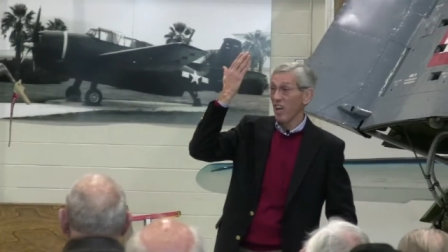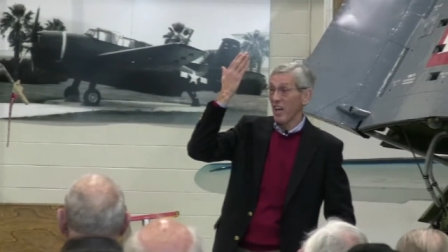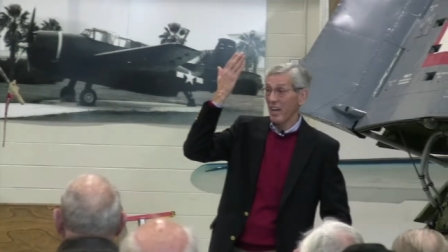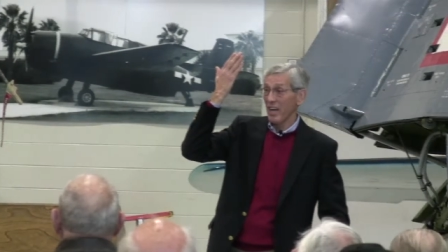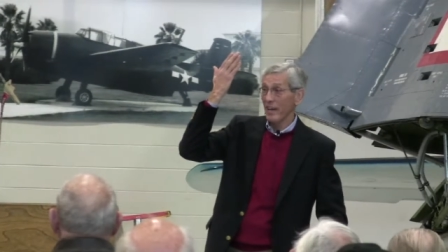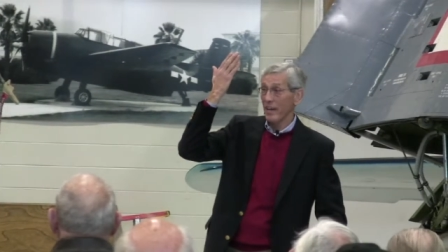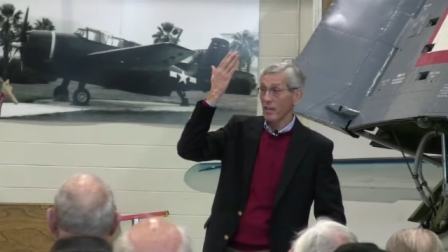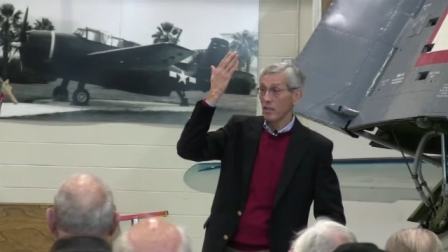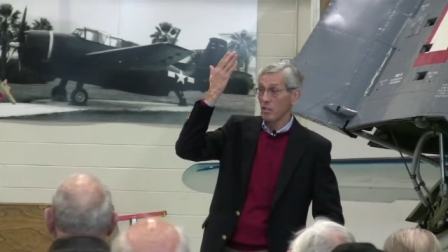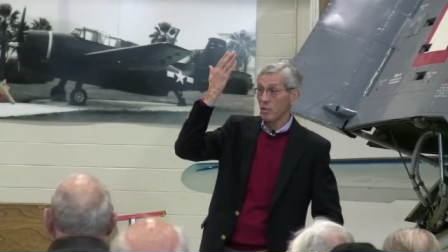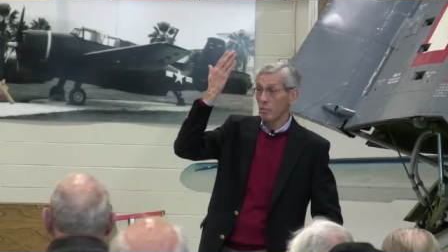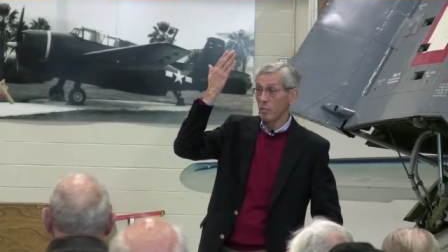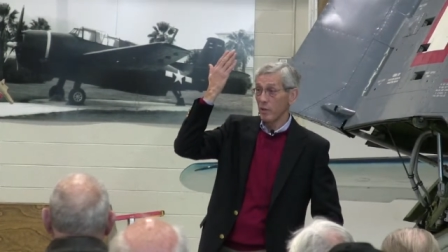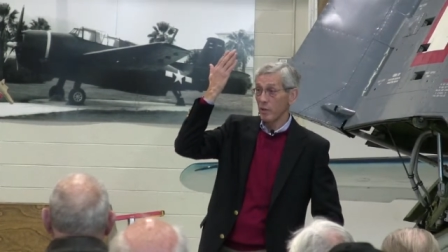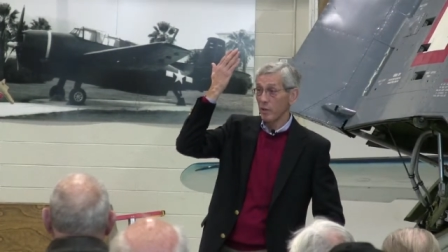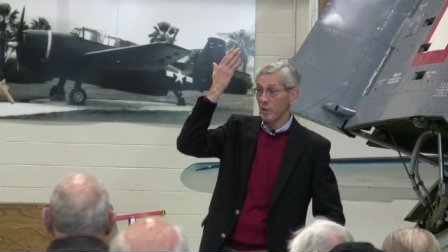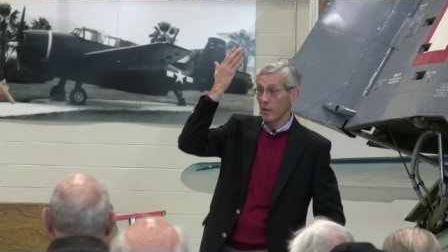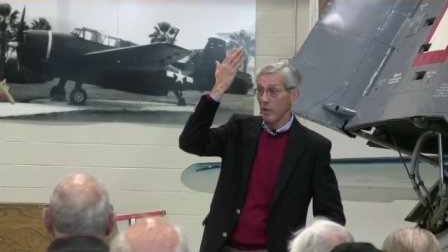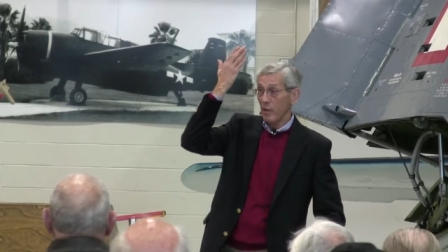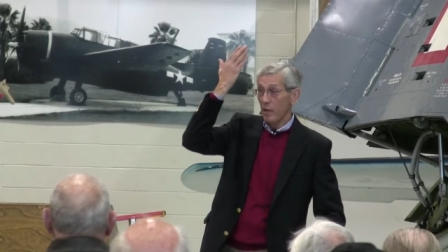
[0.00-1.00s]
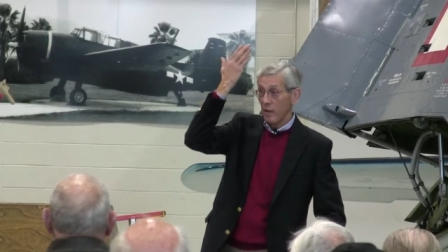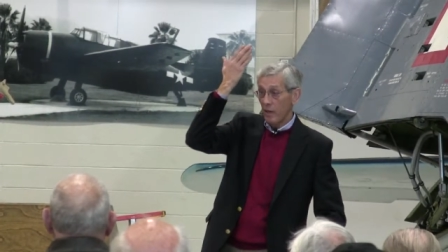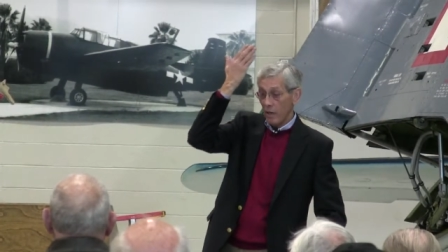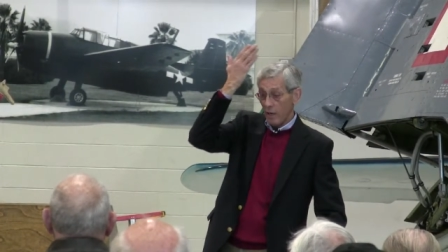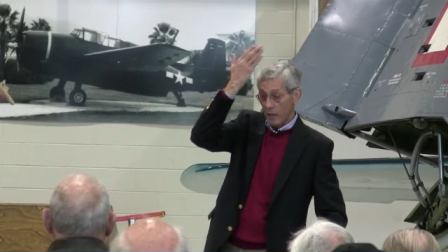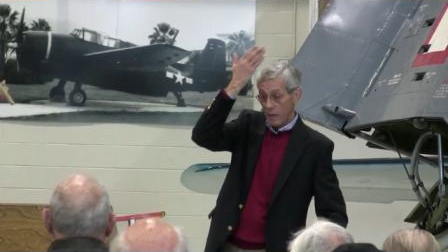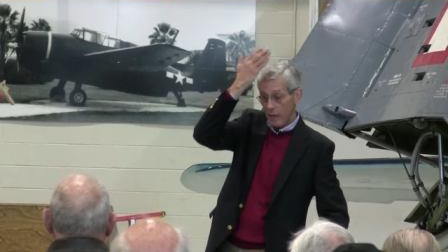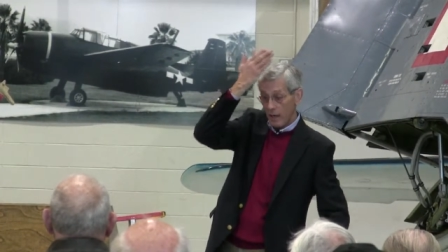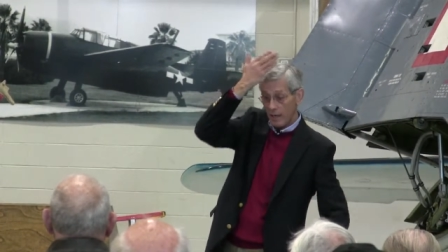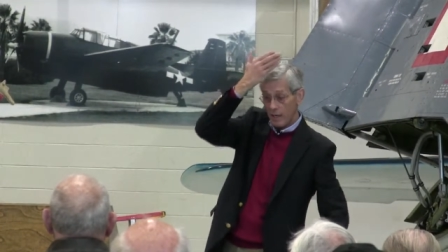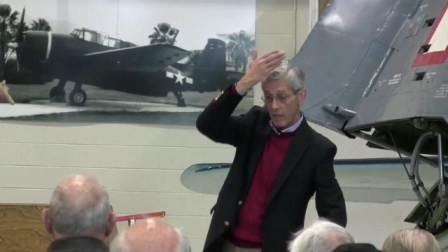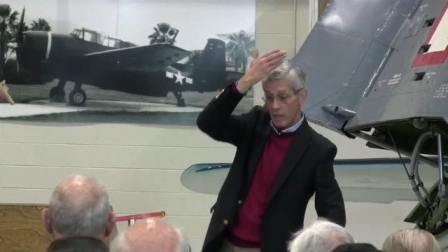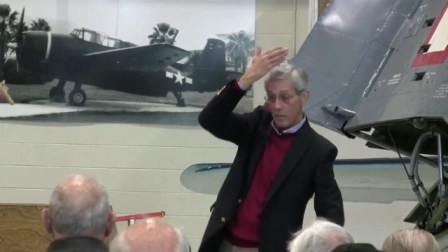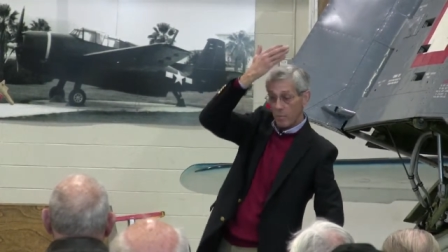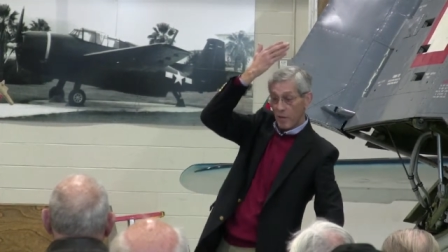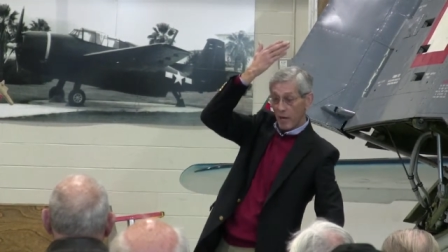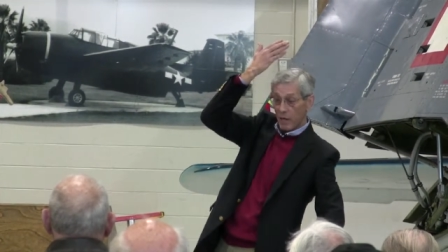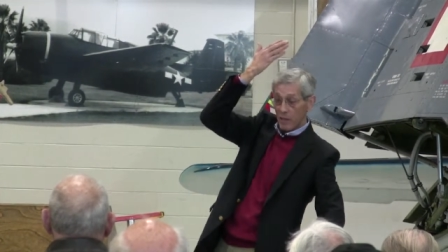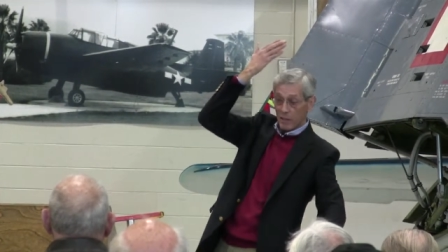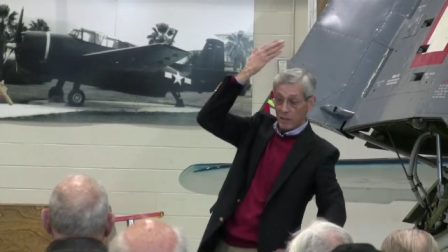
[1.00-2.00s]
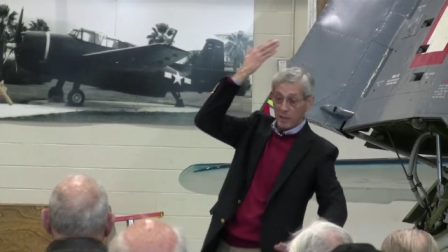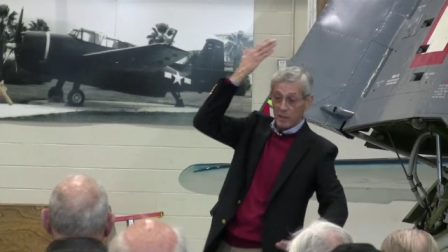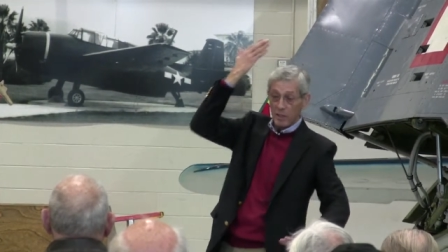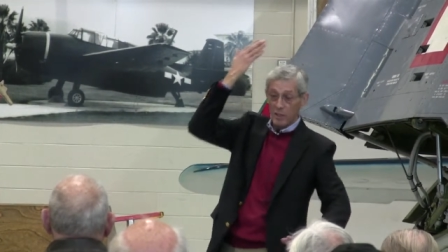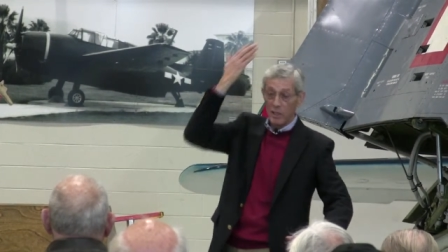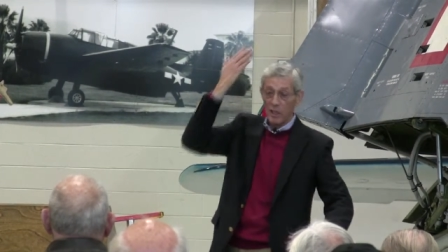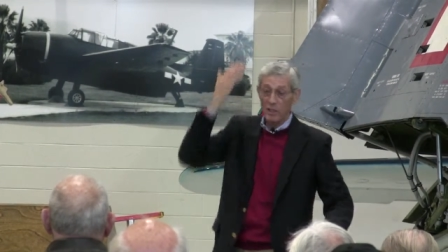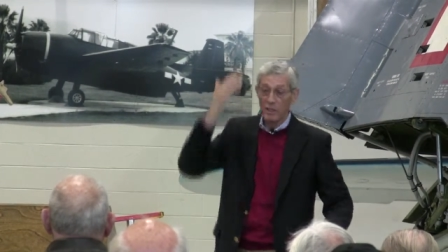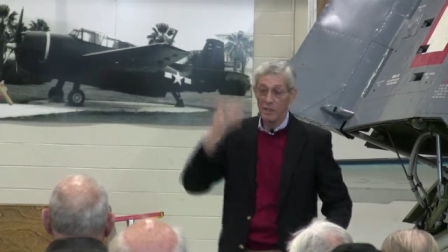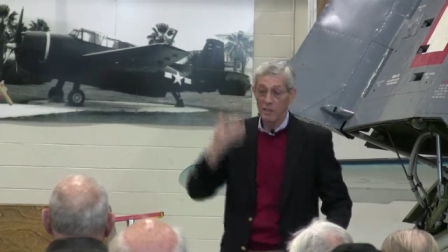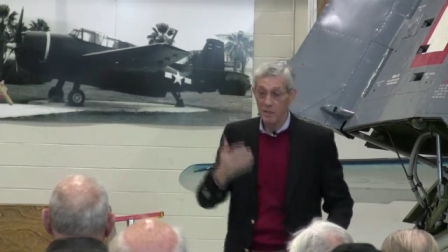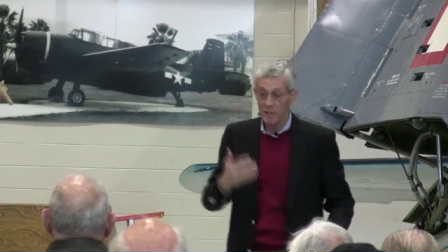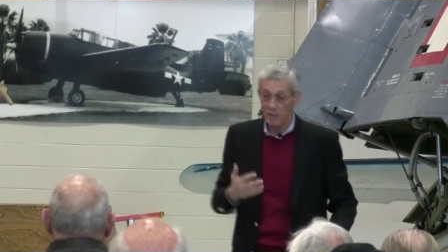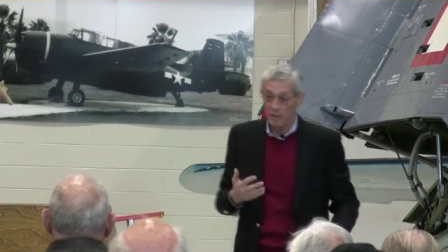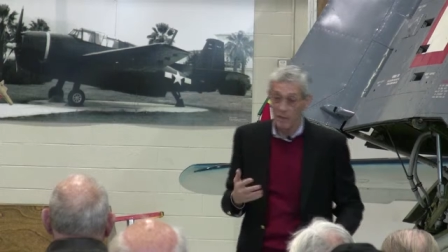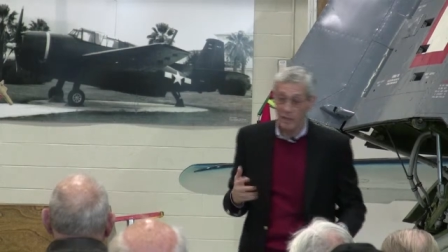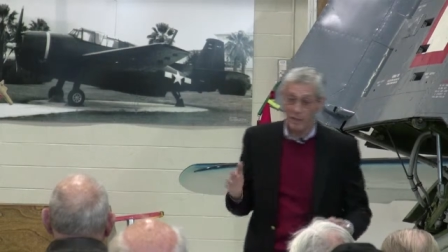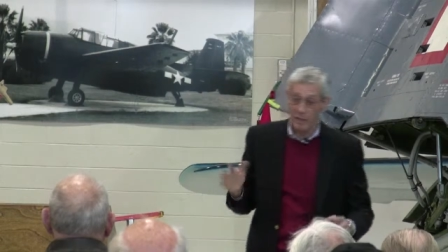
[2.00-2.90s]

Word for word: to a lot of airspeed. And I came out, and you got to